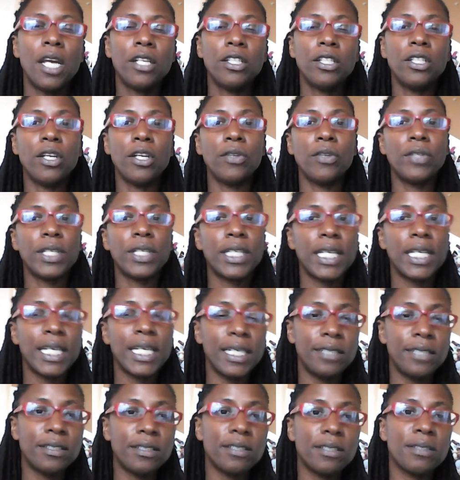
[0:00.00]
the
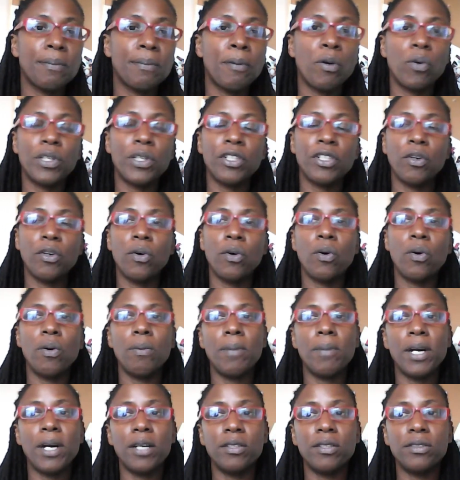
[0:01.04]
key to supporting your
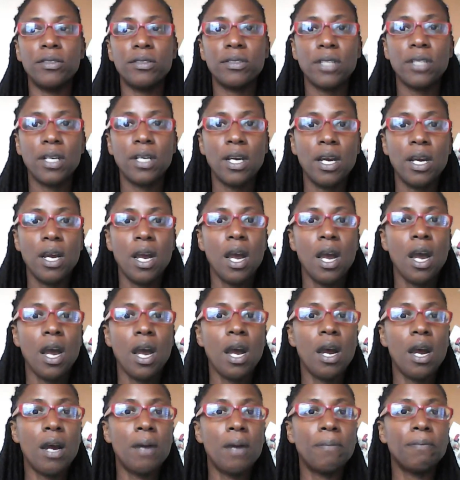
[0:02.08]
hormones.
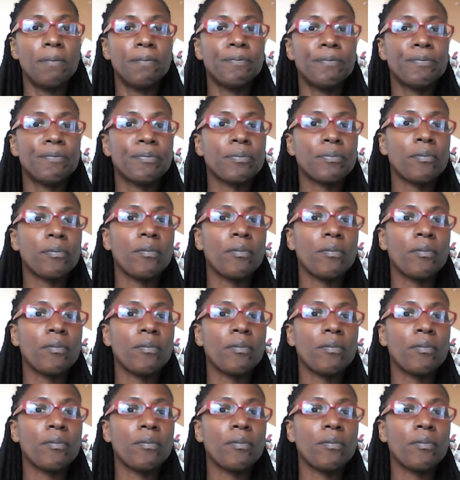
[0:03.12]
Um,